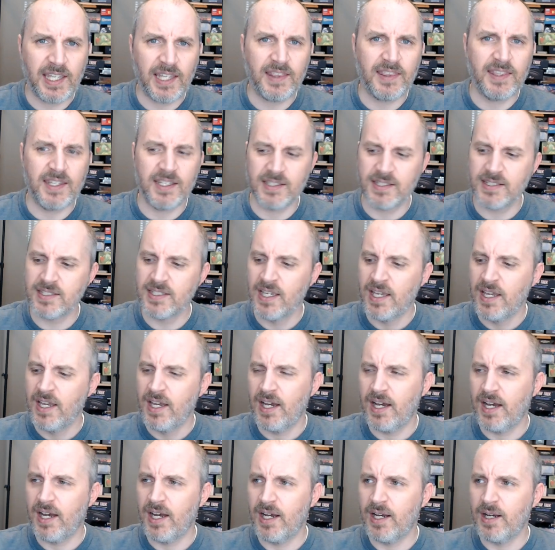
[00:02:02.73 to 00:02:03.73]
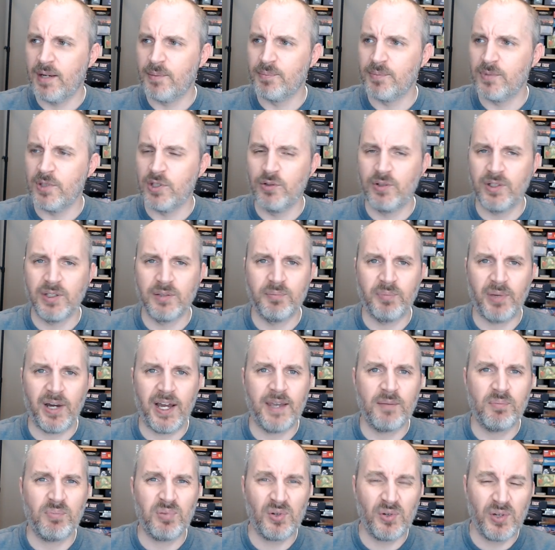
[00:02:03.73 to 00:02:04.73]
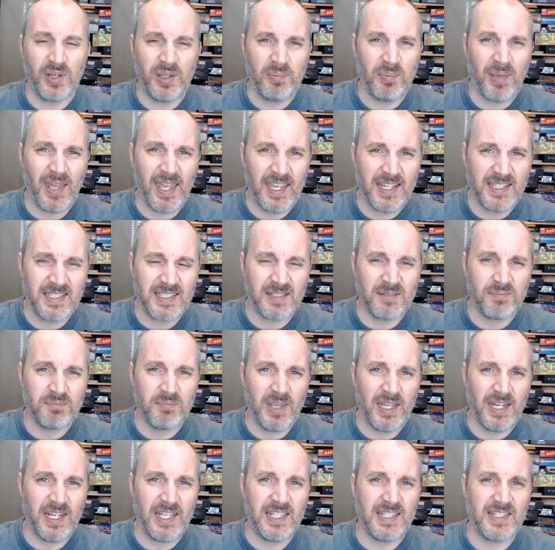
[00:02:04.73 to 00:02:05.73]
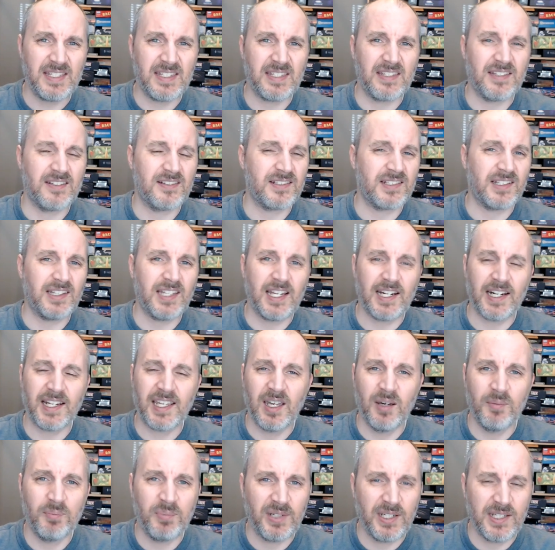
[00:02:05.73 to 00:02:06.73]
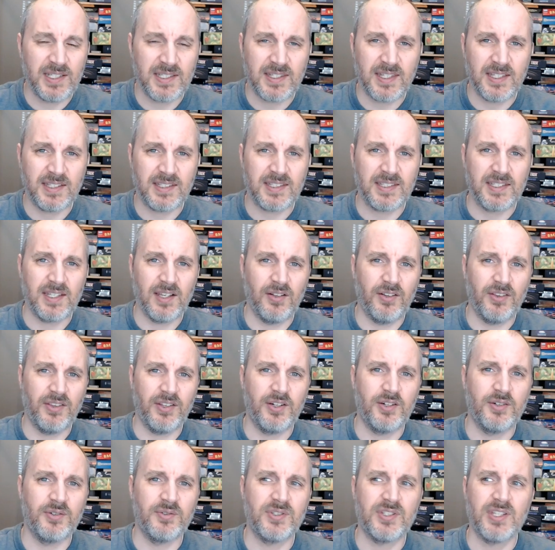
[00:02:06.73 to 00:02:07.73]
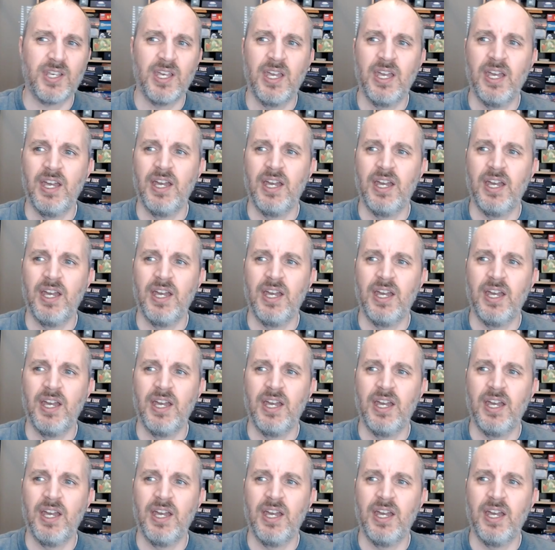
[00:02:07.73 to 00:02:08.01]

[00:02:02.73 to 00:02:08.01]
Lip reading: this. You can buy pre-painted minis, and there's a lot of companies that sell those.